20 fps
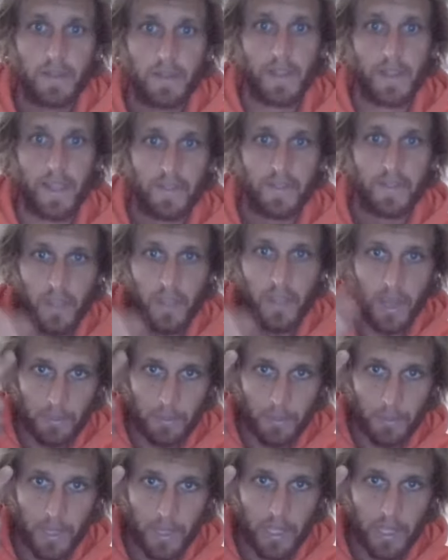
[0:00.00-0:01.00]
They're in the
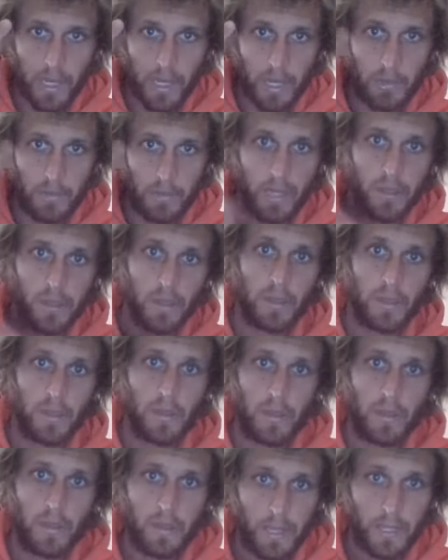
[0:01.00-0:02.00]
upper Merkaba,
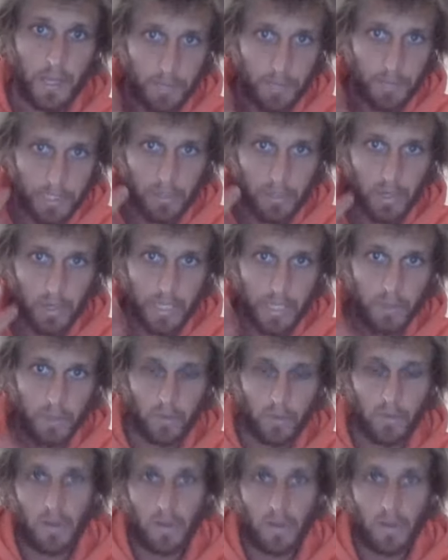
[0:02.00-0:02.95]
the upper triangle.